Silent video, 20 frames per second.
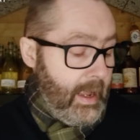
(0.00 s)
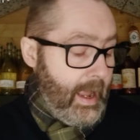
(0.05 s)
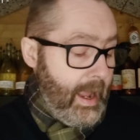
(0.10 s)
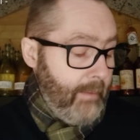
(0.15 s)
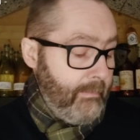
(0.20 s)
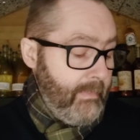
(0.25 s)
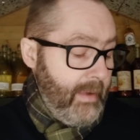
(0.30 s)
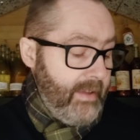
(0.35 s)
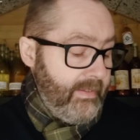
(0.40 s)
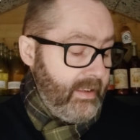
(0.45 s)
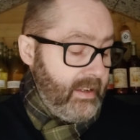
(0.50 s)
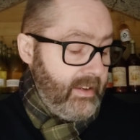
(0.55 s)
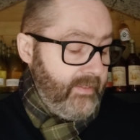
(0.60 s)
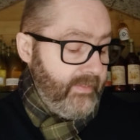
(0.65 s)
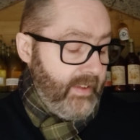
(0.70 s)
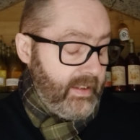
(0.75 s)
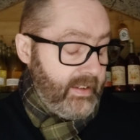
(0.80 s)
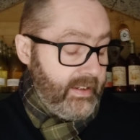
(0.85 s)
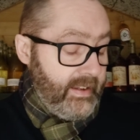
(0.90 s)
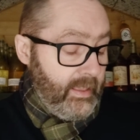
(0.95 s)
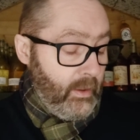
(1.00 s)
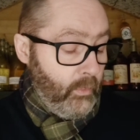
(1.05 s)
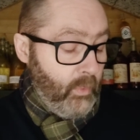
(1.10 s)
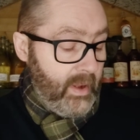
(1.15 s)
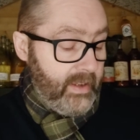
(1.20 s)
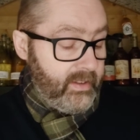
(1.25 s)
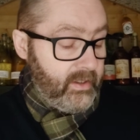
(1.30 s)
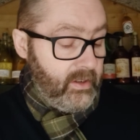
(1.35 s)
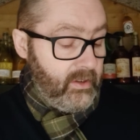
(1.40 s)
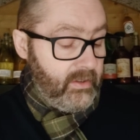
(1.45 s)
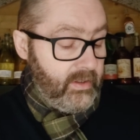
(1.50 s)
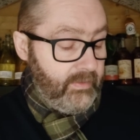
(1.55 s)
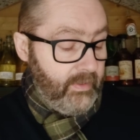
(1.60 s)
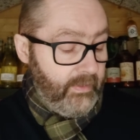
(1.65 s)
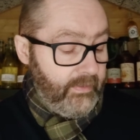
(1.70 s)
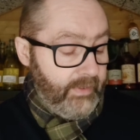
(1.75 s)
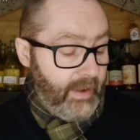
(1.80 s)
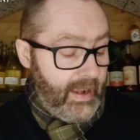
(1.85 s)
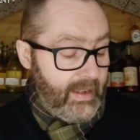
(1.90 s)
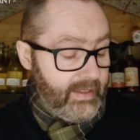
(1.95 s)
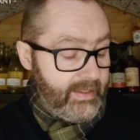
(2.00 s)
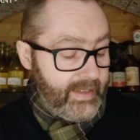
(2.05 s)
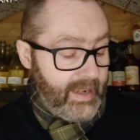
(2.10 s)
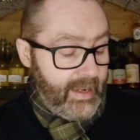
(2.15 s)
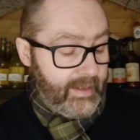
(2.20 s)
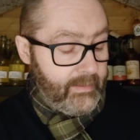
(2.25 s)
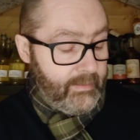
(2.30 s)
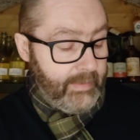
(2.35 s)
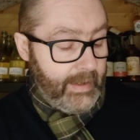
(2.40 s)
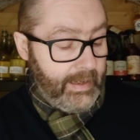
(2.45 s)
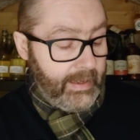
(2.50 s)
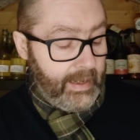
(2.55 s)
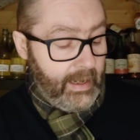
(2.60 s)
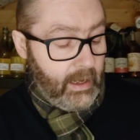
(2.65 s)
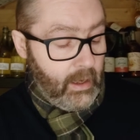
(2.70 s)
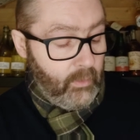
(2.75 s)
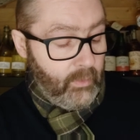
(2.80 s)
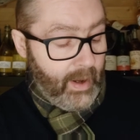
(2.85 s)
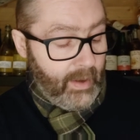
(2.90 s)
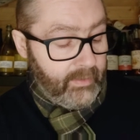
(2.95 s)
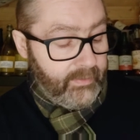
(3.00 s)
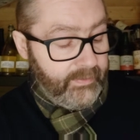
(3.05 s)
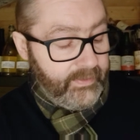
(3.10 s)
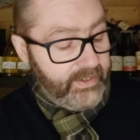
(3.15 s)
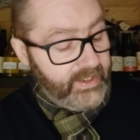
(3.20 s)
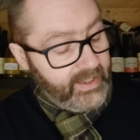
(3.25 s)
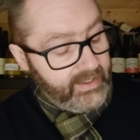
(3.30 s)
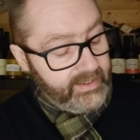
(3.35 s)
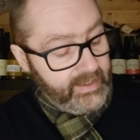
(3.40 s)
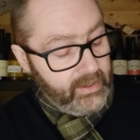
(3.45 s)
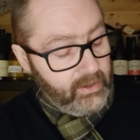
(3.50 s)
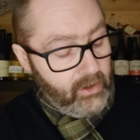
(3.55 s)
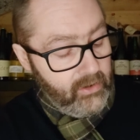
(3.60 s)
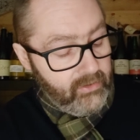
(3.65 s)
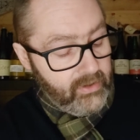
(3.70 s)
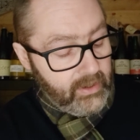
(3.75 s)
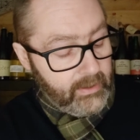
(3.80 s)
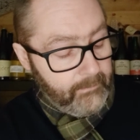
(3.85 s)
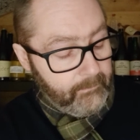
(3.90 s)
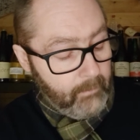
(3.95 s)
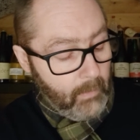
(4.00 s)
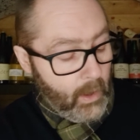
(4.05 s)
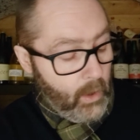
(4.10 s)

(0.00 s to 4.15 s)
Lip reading: a method invented in the West Country for fine cider making around 1600,